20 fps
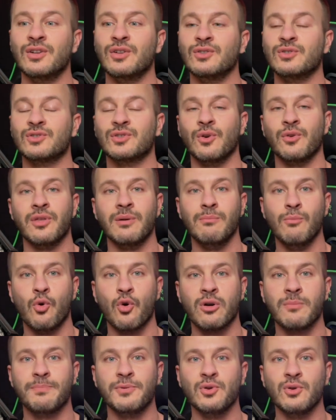So the
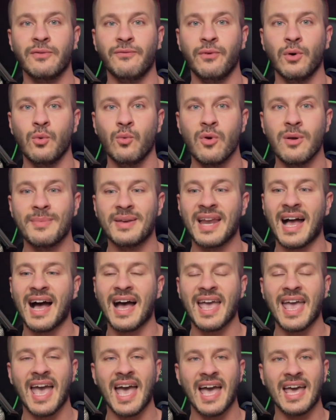more beautiful women I
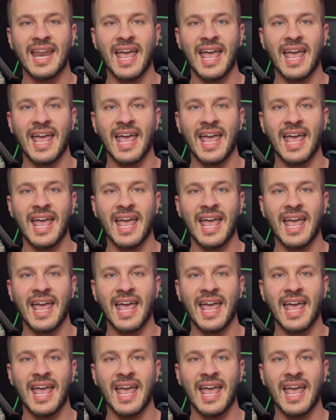had